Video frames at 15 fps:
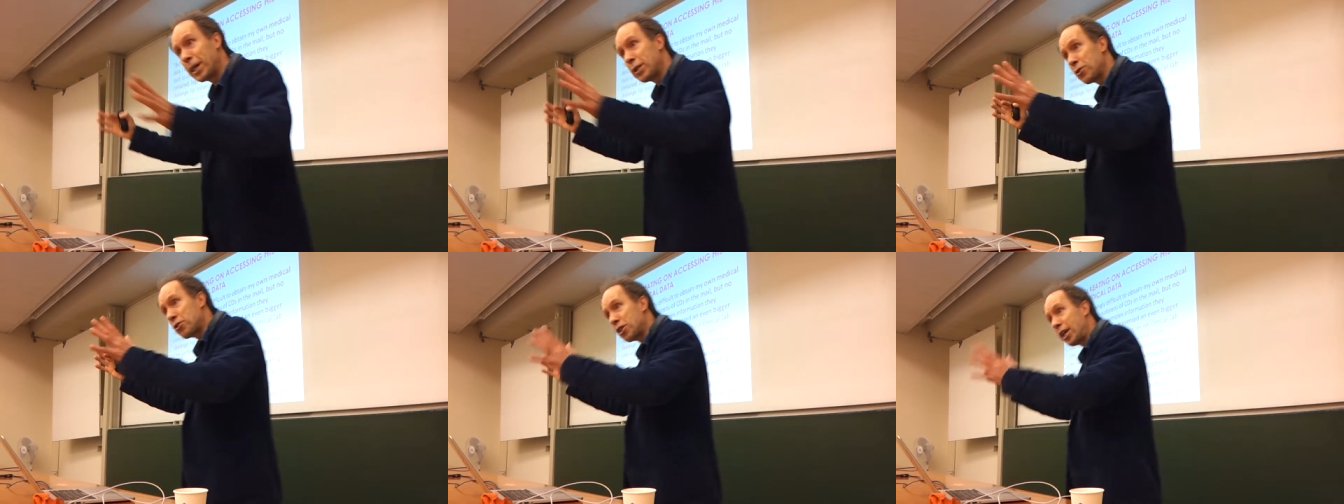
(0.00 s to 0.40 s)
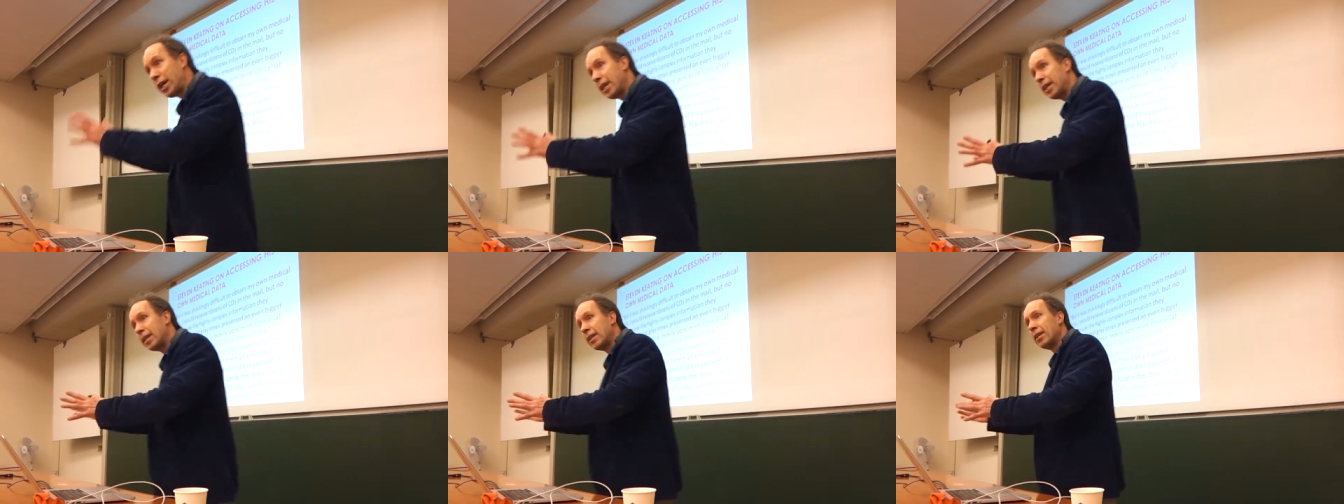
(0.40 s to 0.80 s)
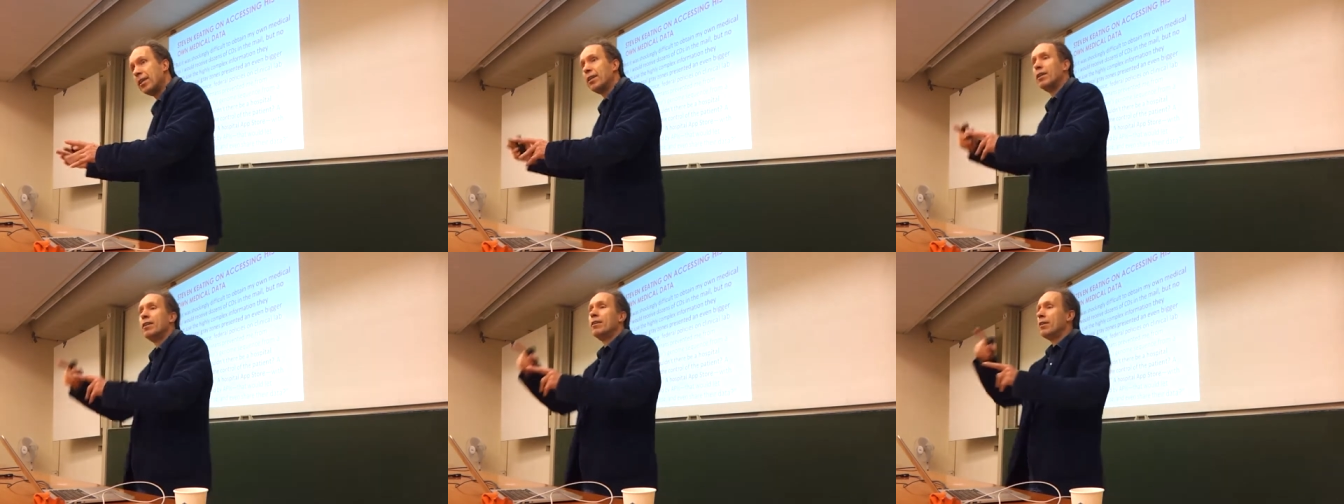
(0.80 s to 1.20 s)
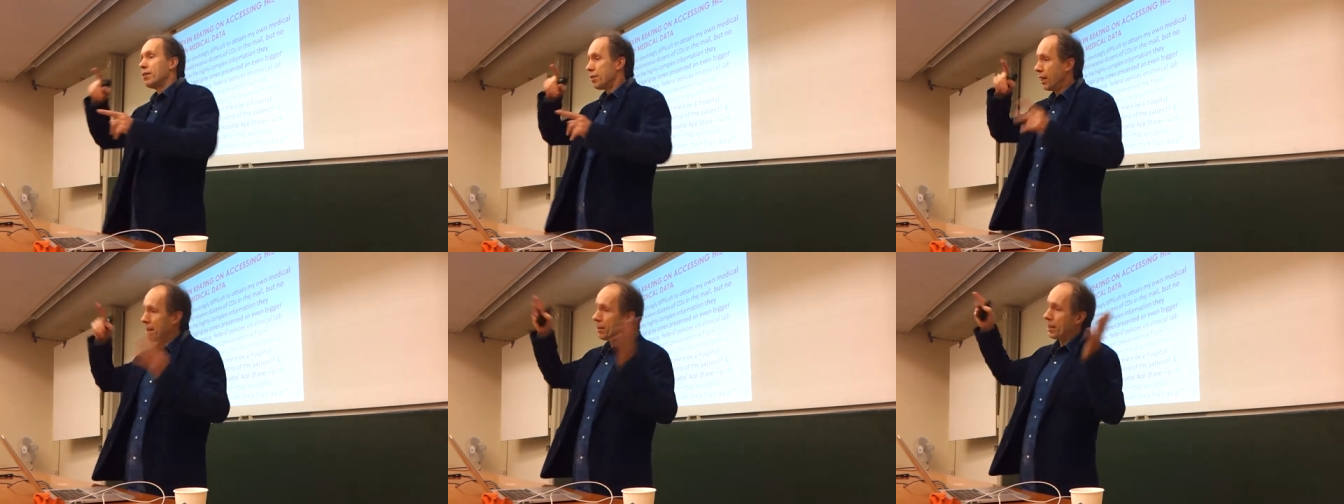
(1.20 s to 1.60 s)
where you say,
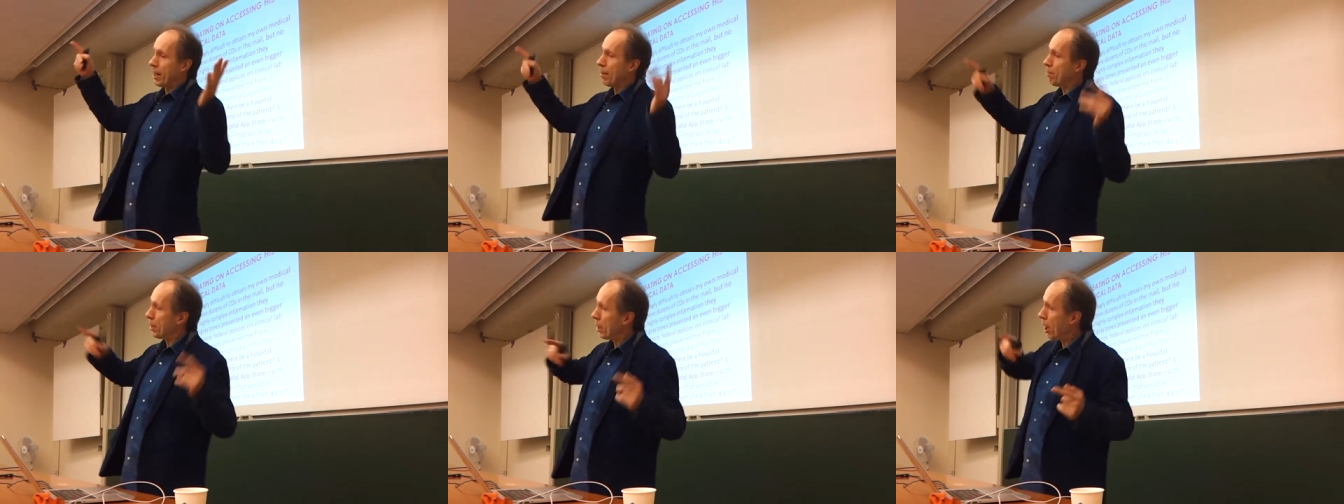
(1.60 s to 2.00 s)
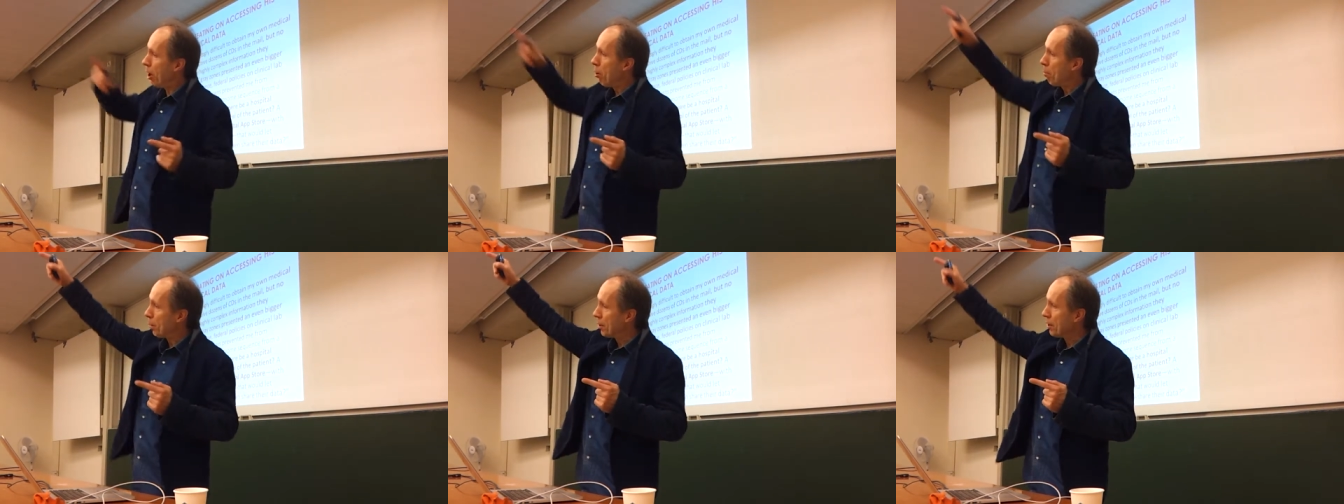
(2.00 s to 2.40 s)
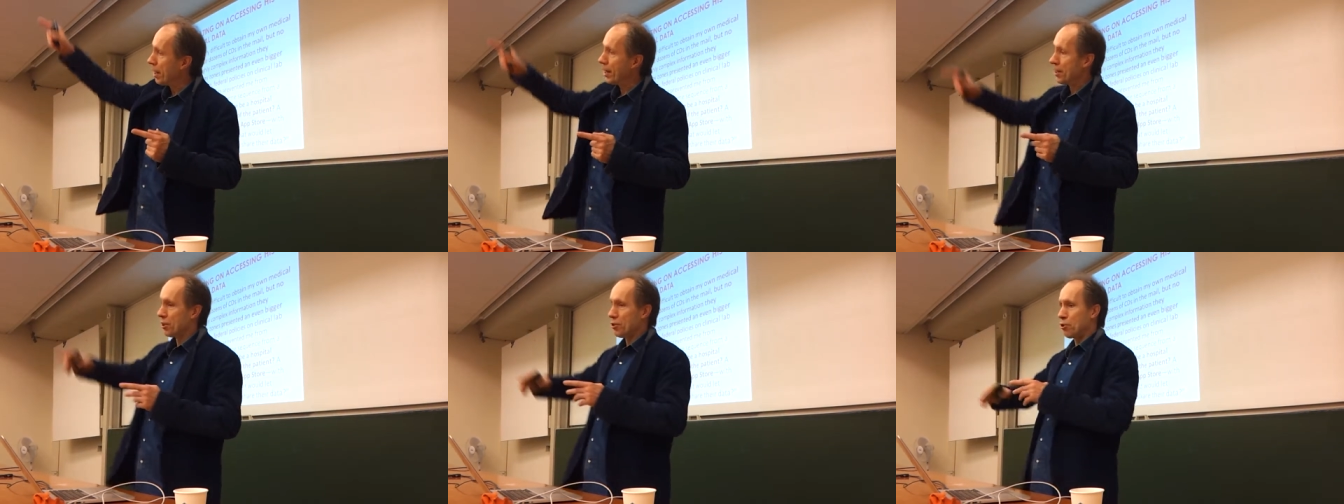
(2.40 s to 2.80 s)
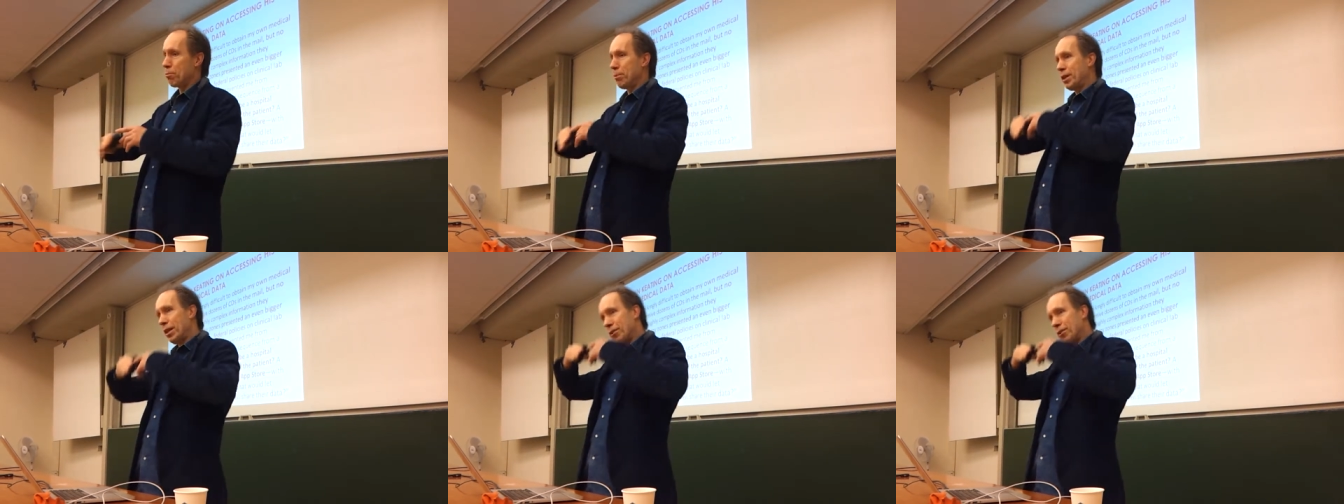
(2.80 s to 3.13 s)
Data can be open, data should be